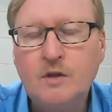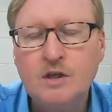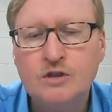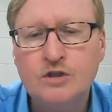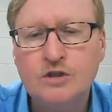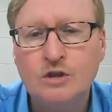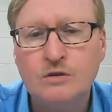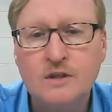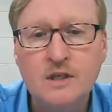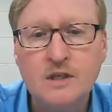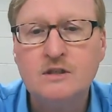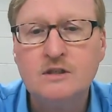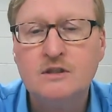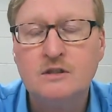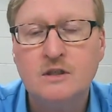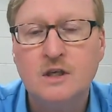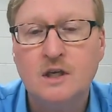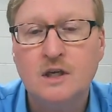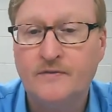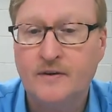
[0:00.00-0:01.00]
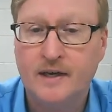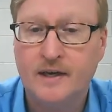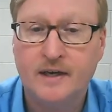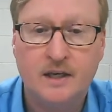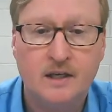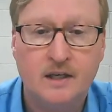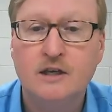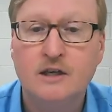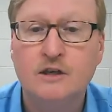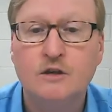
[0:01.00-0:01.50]
So this, if I
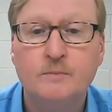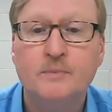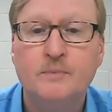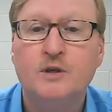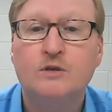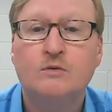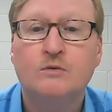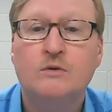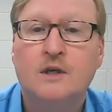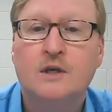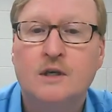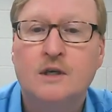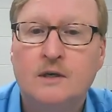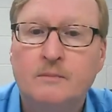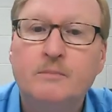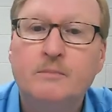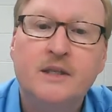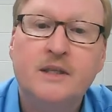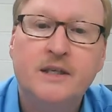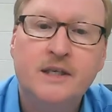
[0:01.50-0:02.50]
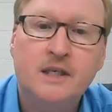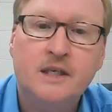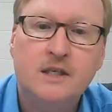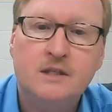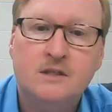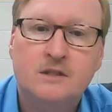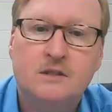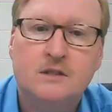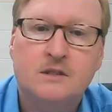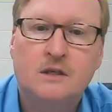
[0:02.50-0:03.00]
can help you,
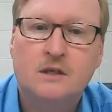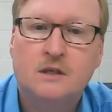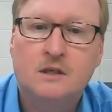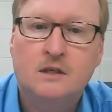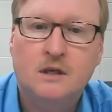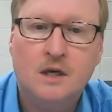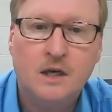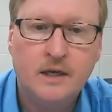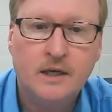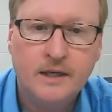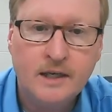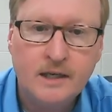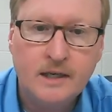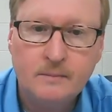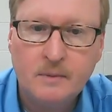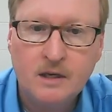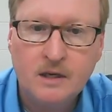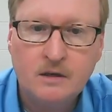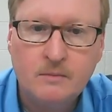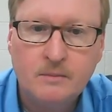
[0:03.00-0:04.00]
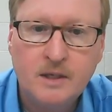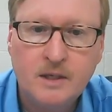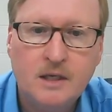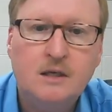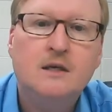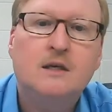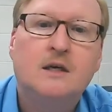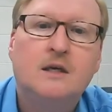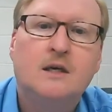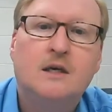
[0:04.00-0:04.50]
please email
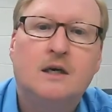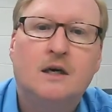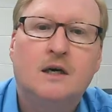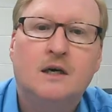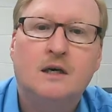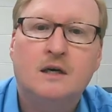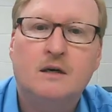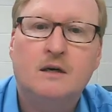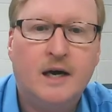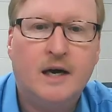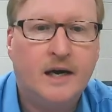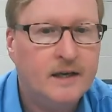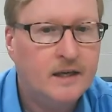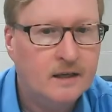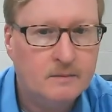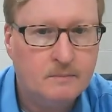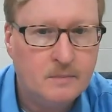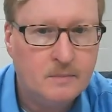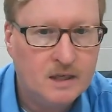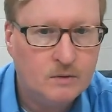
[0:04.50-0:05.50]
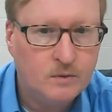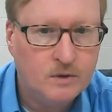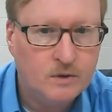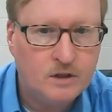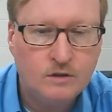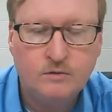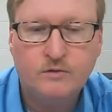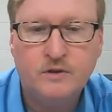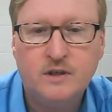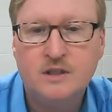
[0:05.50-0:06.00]
me. I can meet with
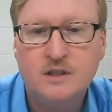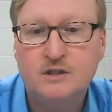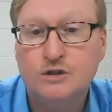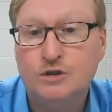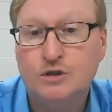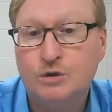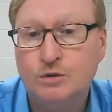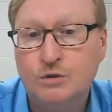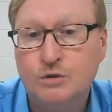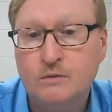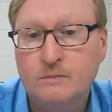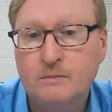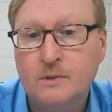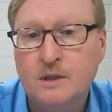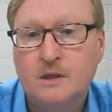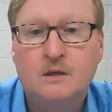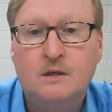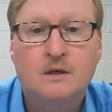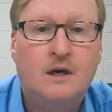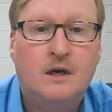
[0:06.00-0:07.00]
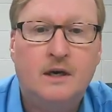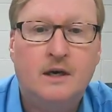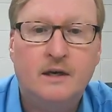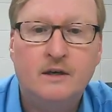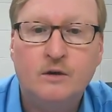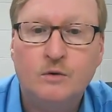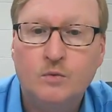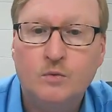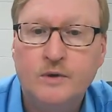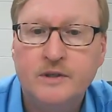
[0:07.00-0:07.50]
you via Zoom. I
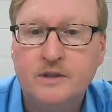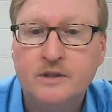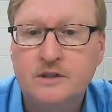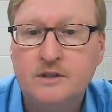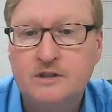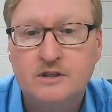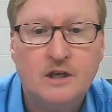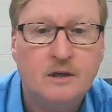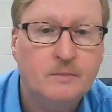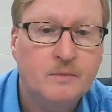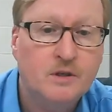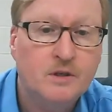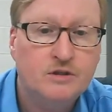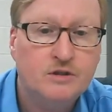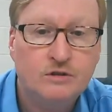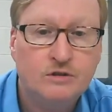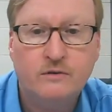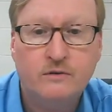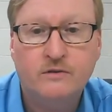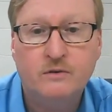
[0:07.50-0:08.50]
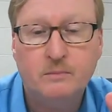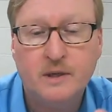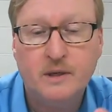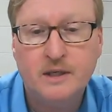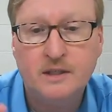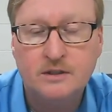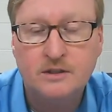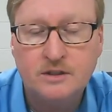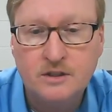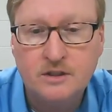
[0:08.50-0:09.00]
know we're in the summer, so
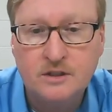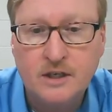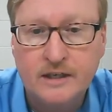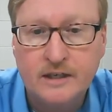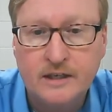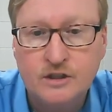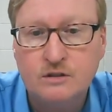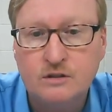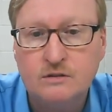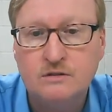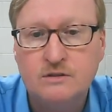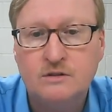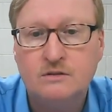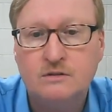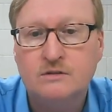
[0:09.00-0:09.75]
everybody's schedules